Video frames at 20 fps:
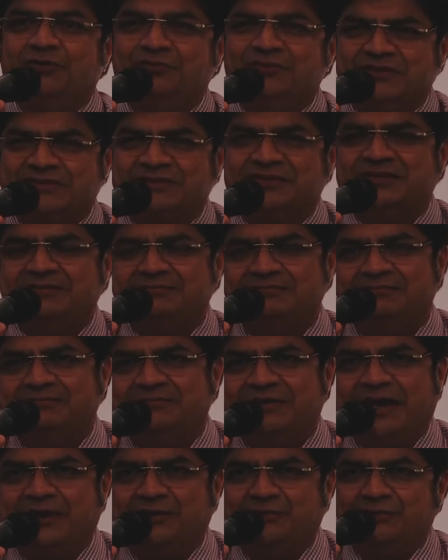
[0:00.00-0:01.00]
Obviously,
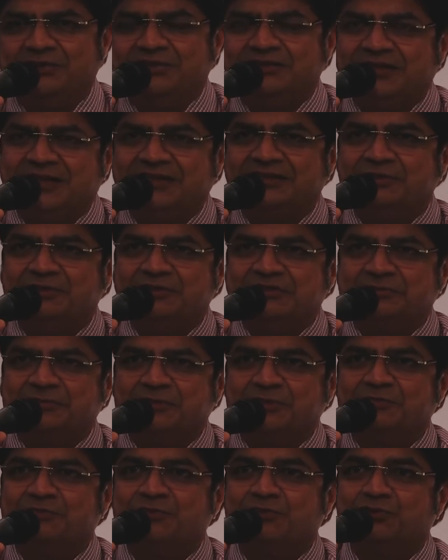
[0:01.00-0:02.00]
dad was there, there was a
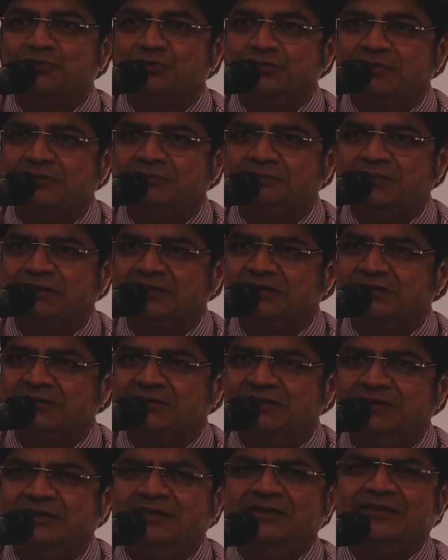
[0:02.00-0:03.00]
bit of a cushion, but
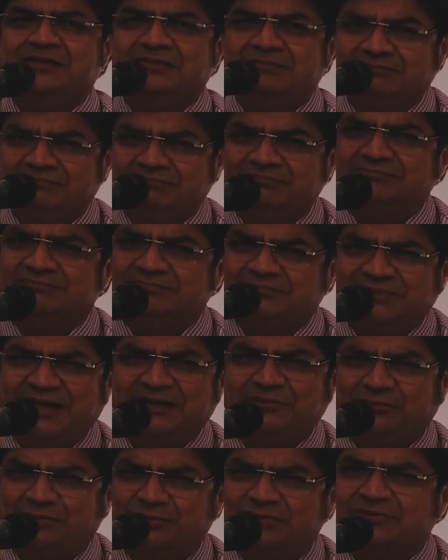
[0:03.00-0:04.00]

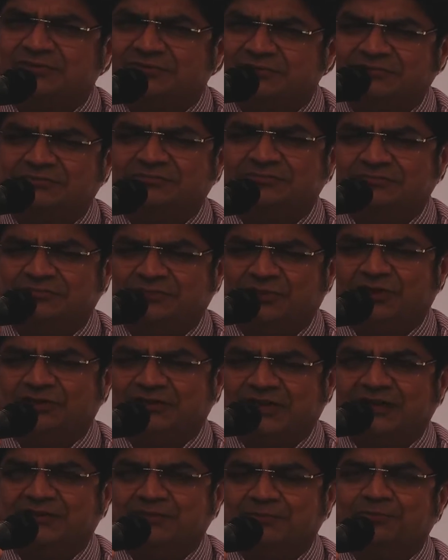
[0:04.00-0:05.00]
that was not
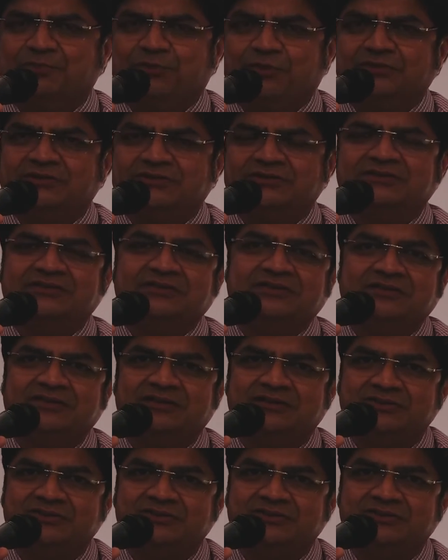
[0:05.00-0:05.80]
that important.